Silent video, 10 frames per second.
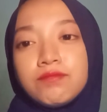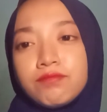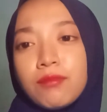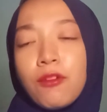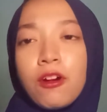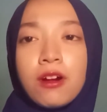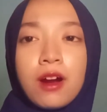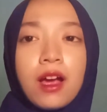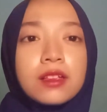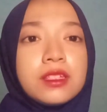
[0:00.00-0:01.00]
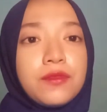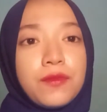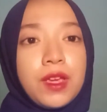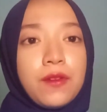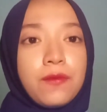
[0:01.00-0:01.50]
more
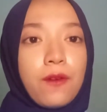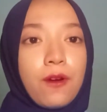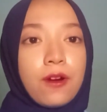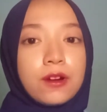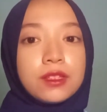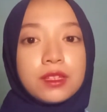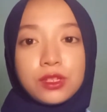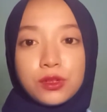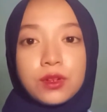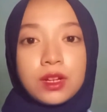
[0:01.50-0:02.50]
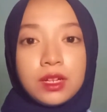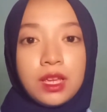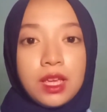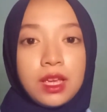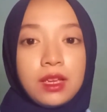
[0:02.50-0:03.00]
actively for the student.
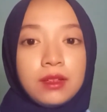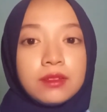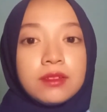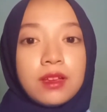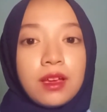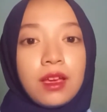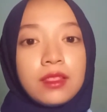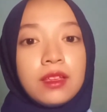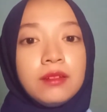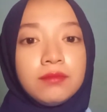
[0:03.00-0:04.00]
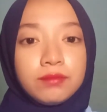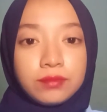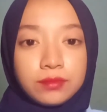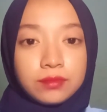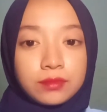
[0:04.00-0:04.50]
And then
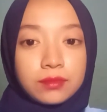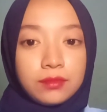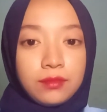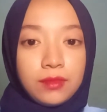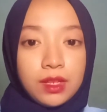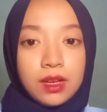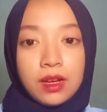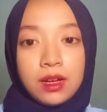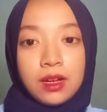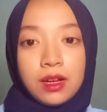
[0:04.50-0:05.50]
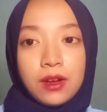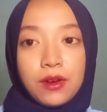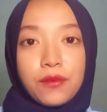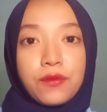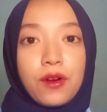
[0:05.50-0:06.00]

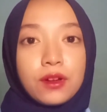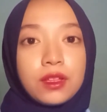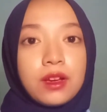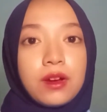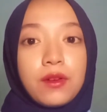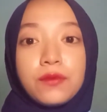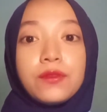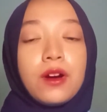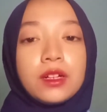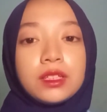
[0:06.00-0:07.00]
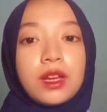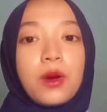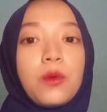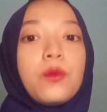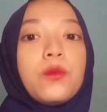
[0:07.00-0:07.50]
for the fourth,
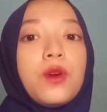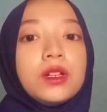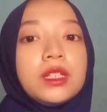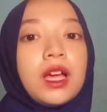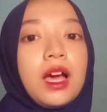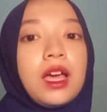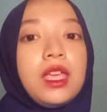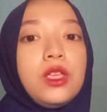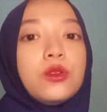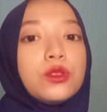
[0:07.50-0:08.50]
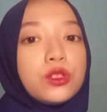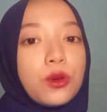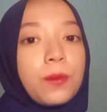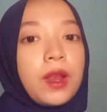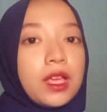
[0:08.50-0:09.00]
what I
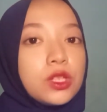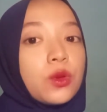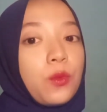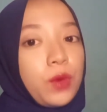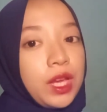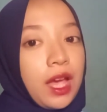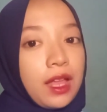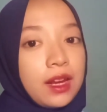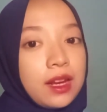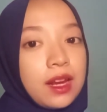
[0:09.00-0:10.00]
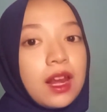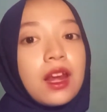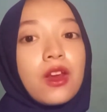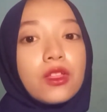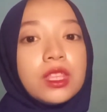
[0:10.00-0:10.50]
YouTube last weekend.
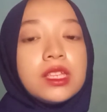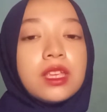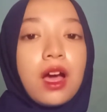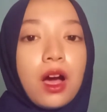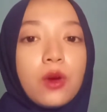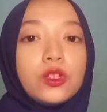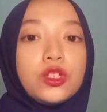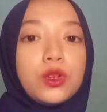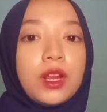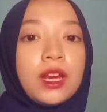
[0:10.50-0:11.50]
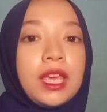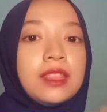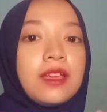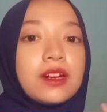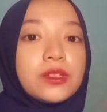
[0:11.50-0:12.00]
Notice how students
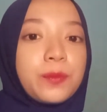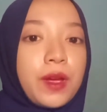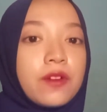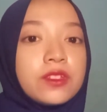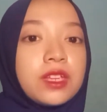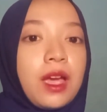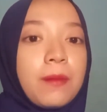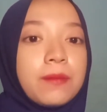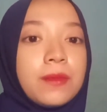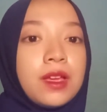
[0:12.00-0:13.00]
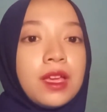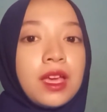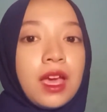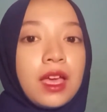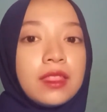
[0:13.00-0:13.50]
in their spare time,
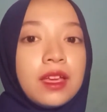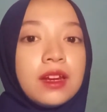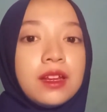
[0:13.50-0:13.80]
and then